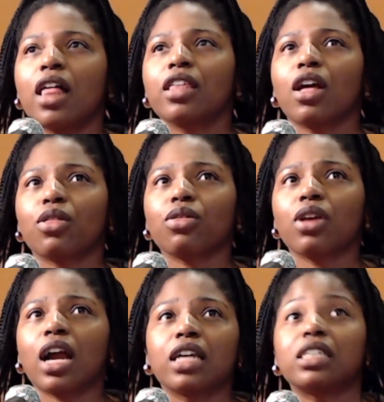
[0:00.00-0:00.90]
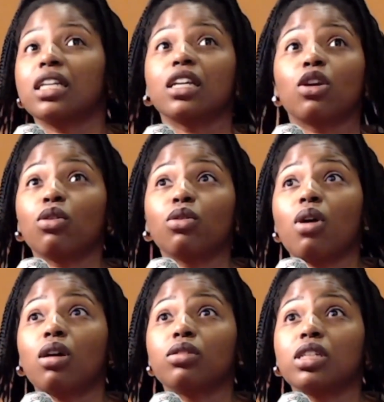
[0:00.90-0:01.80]
The other thing I didn't know you
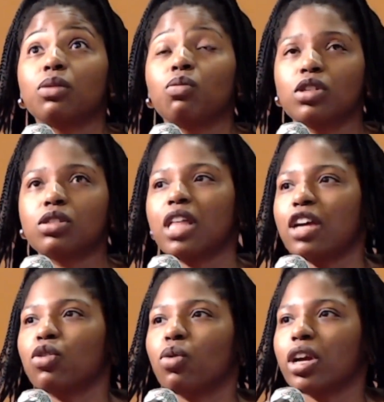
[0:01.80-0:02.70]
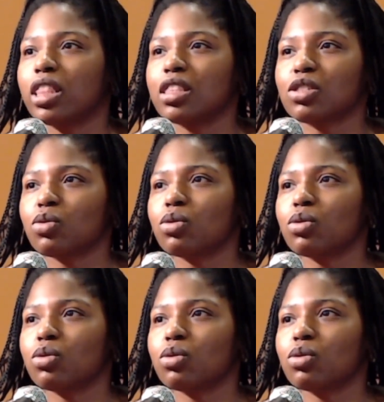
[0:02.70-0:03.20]
all did was that you were in the school